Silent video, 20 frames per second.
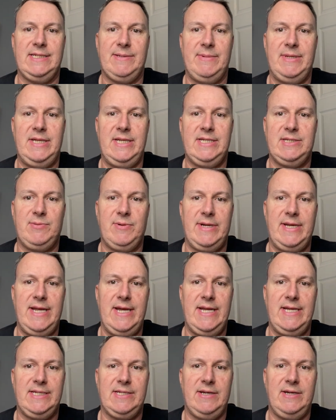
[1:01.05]
I mean, this one
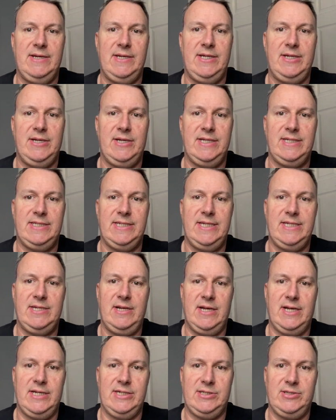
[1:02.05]
here is you can see it's
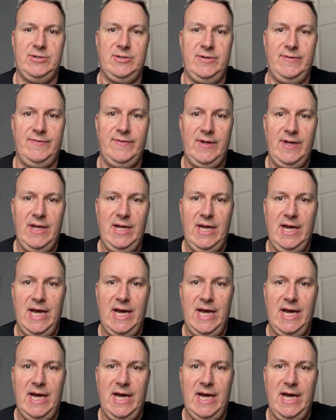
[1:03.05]
like a sort of a